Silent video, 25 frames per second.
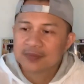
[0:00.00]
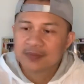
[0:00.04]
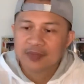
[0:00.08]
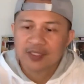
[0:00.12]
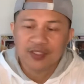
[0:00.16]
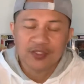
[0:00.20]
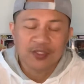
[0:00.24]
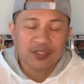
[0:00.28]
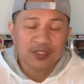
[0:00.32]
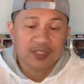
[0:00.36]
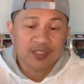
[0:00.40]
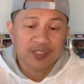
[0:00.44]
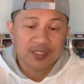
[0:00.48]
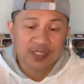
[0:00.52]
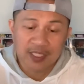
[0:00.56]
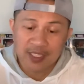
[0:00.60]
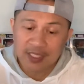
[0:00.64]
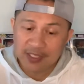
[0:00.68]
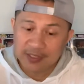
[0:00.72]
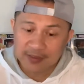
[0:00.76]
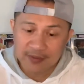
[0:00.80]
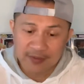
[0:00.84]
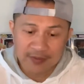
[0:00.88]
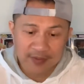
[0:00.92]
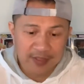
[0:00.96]
And
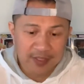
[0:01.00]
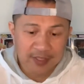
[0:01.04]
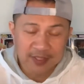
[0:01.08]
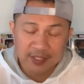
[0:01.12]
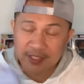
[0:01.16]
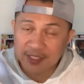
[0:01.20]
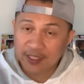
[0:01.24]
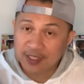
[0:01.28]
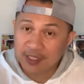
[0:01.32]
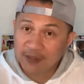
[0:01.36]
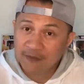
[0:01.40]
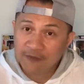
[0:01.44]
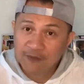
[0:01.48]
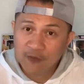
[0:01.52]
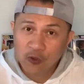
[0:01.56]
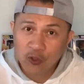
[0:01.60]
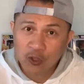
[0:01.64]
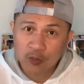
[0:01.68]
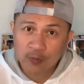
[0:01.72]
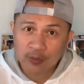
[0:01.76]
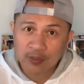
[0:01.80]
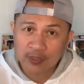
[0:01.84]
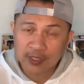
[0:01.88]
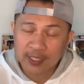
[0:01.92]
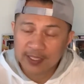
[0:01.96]
it's still
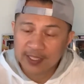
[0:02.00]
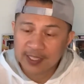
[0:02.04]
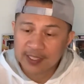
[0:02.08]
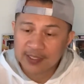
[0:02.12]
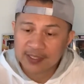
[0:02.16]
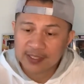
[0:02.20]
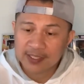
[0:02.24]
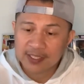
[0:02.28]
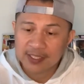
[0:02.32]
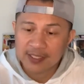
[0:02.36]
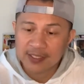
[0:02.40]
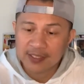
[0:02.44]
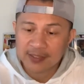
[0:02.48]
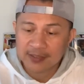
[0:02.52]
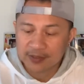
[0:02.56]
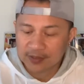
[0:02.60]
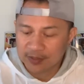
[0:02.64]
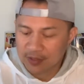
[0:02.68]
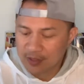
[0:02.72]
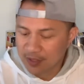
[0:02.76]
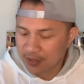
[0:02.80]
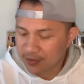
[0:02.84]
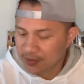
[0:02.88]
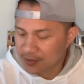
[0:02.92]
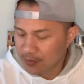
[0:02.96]
affordable, like I said.
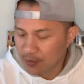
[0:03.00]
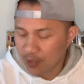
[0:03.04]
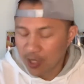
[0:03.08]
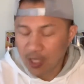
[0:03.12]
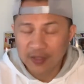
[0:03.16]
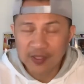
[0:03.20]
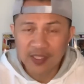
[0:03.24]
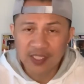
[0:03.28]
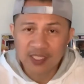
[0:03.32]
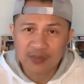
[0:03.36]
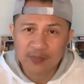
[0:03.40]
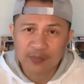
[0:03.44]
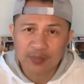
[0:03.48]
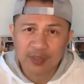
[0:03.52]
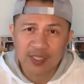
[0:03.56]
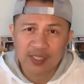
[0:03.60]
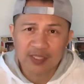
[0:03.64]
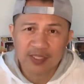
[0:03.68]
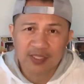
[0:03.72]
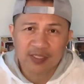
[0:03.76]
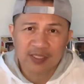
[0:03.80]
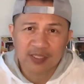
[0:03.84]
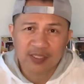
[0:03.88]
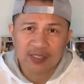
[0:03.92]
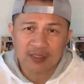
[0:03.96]
All these books
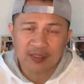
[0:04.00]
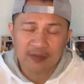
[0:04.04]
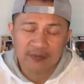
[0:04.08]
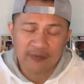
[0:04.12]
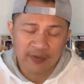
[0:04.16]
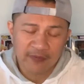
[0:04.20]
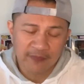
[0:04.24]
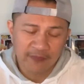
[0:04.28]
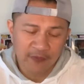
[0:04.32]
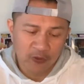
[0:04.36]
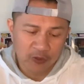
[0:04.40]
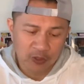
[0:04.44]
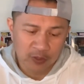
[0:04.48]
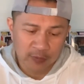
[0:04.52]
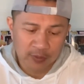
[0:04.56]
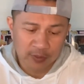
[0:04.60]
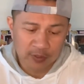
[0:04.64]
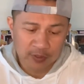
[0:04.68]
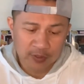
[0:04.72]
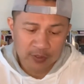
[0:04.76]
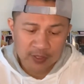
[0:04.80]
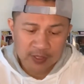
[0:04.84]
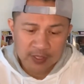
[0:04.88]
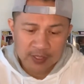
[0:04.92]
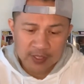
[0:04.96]
are still affordable,
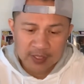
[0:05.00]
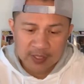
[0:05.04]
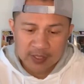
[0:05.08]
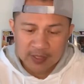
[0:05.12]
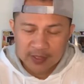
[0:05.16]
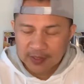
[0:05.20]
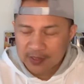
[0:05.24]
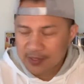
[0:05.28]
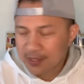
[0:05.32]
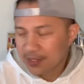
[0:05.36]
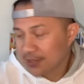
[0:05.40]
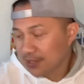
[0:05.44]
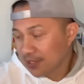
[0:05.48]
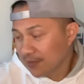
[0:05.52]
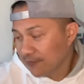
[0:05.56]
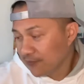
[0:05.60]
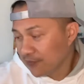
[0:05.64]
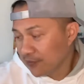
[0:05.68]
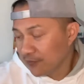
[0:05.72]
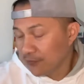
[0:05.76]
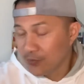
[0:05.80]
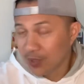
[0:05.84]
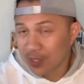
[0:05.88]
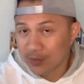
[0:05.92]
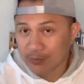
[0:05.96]
except for
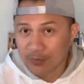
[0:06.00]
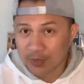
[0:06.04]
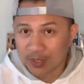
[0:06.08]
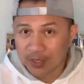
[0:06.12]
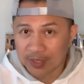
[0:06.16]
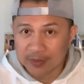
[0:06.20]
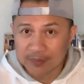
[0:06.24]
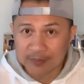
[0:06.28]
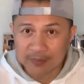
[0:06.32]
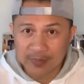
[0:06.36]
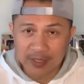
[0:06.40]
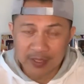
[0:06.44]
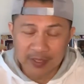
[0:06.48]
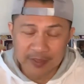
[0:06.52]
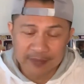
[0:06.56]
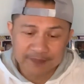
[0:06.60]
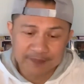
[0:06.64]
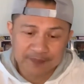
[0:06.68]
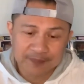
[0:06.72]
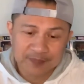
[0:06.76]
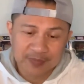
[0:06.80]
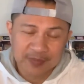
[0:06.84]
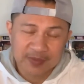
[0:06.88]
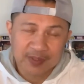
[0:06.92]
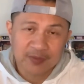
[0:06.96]
one book, but
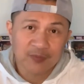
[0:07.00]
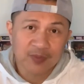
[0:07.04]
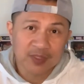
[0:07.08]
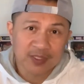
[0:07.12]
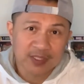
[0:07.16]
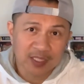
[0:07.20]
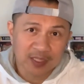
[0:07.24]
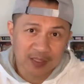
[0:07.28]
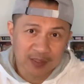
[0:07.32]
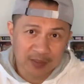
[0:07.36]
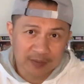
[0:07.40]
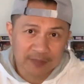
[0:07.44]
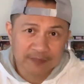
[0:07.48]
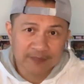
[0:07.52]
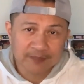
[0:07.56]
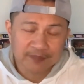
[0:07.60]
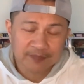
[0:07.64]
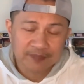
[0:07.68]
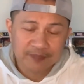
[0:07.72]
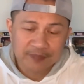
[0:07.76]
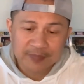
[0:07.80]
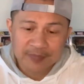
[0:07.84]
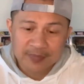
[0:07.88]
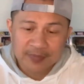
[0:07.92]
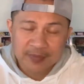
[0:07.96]
which I'll
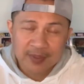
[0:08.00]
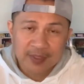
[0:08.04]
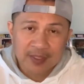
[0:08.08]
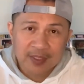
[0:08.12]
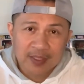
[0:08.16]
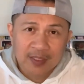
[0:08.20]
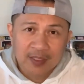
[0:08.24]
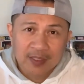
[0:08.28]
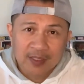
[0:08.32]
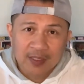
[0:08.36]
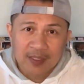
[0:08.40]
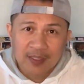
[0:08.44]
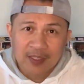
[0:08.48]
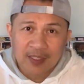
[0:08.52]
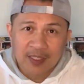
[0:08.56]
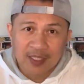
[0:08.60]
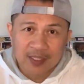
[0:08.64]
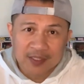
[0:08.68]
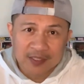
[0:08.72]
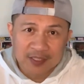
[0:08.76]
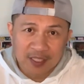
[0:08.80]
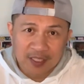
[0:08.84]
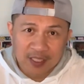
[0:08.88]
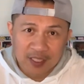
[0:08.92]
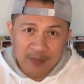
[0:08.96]

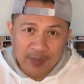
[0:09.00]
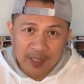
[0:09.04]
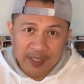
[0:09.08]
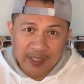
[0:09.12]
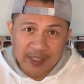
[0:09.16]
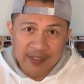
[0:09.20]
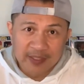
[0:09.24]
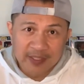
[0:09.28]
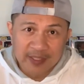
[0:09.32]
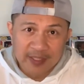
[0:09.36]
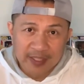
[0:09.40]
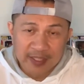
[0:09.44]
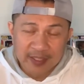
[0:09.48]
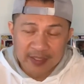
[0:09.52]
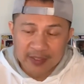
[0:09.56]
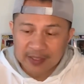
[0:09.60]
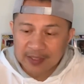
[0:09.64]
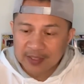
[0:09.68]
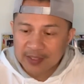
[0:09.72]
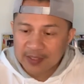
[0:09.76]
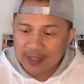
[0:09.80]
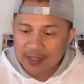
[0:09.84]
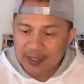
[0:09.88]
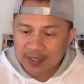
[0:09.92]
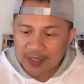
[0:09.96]
talk about at the end.
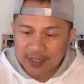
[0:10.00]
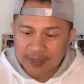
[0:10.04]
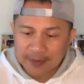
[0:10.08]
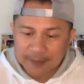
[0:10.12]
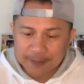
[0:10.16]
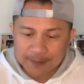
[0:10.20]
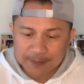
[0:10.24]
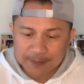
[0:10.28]
But